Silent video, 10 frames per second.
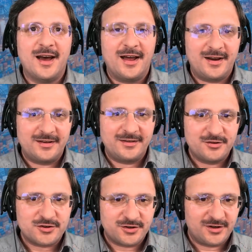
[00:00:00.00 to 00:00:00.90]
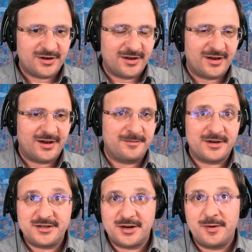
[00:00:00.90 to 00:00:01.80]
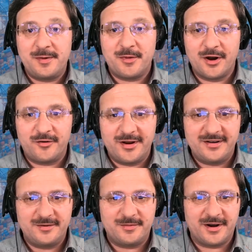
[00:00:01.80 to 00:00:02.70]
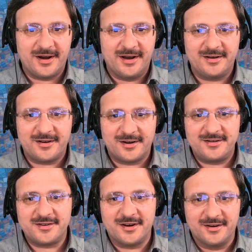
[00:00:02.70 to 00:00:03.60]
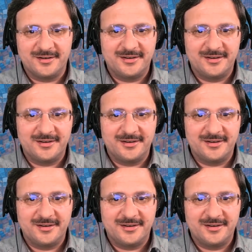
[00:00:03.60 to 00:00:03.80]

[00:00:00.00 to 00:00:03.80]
And as usual, the chat will be moderated by Eileen Carlson.